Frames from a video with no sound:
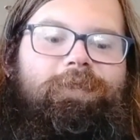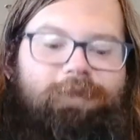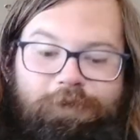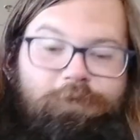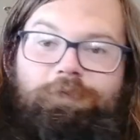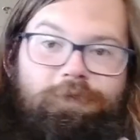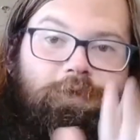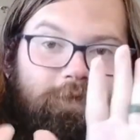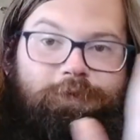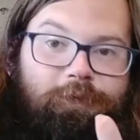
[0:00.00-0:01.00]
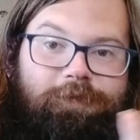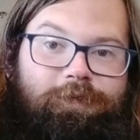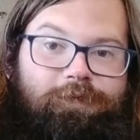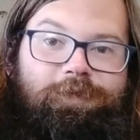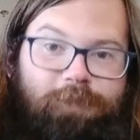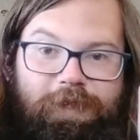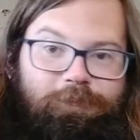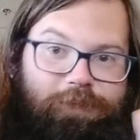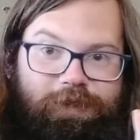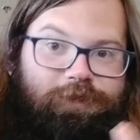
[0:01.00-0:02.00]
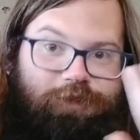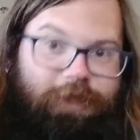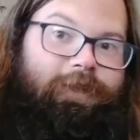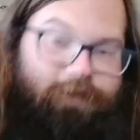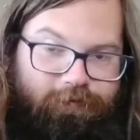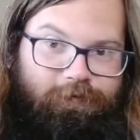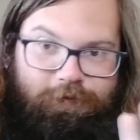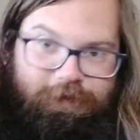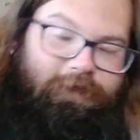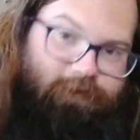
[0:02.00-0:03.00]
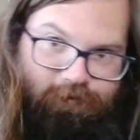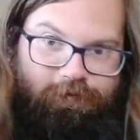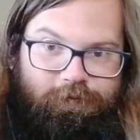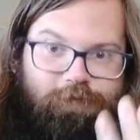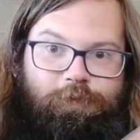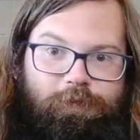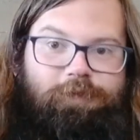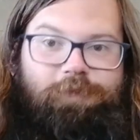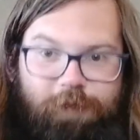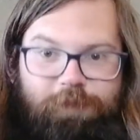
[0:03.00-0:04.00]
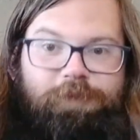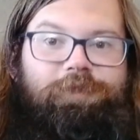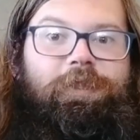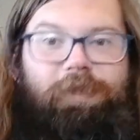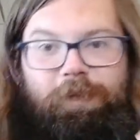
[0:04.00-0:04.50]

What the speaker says: Your sources might be shit, okay? Your sources might be shit.